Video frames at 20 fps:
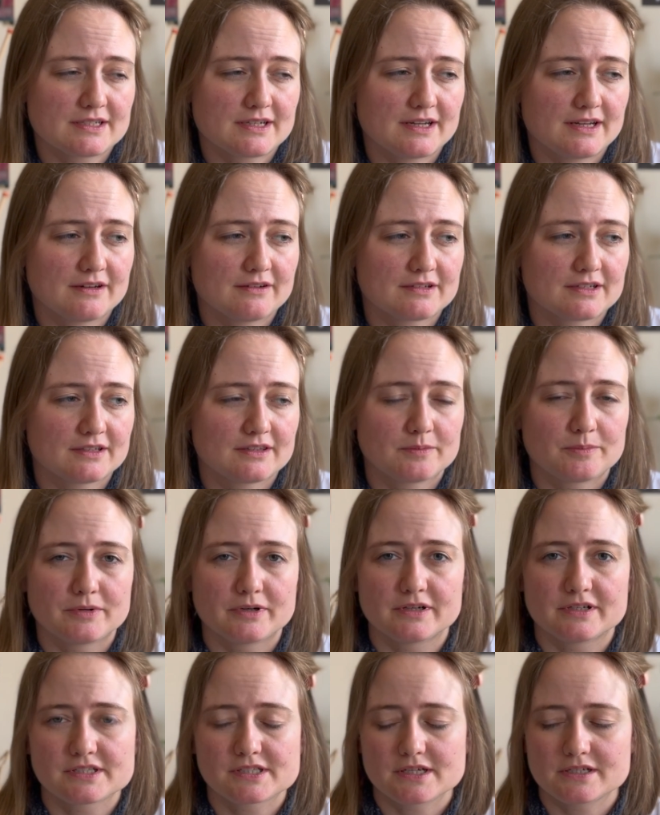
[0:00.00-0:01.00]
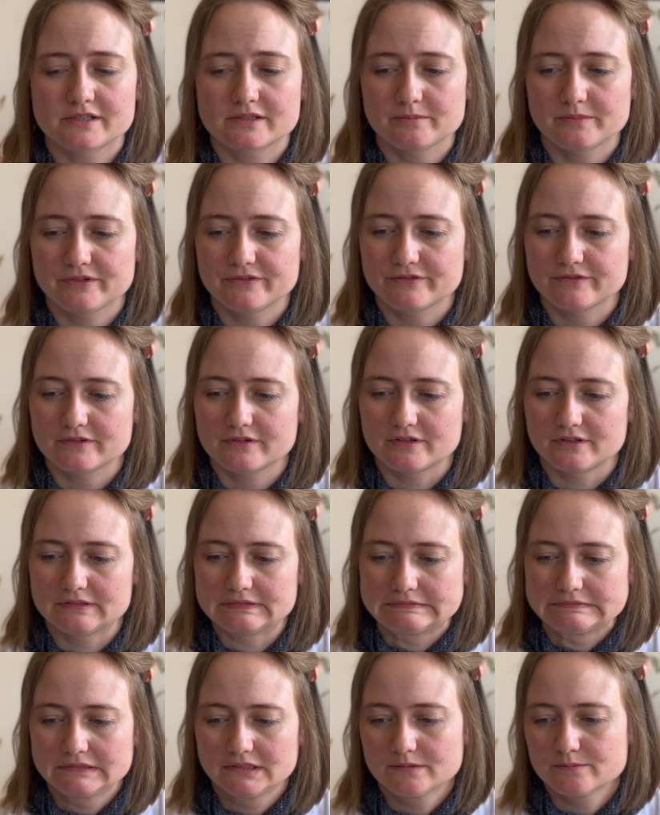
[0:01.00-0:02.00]
I looked at the pronunciation before,
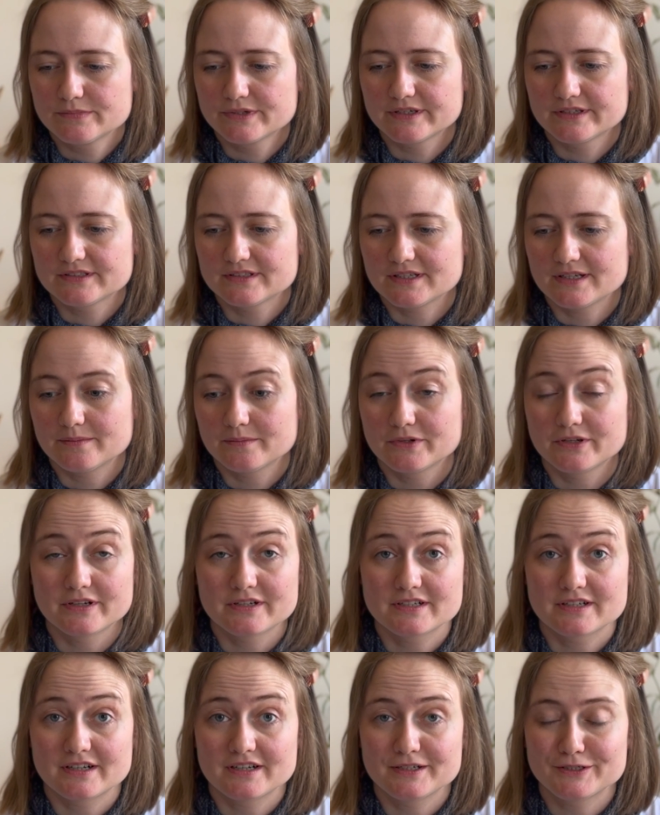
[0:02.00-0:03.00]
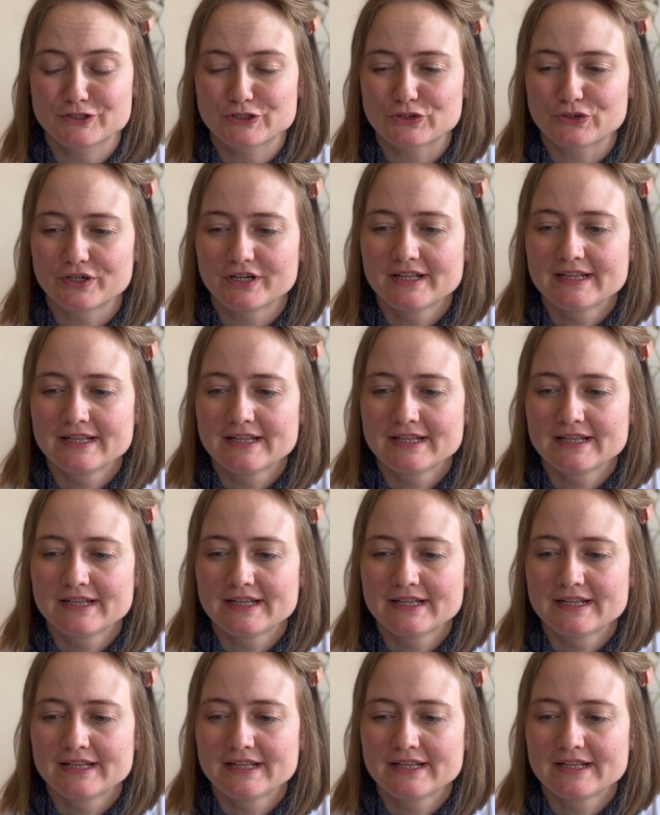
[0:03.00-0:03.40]
but I'm not entirely sure.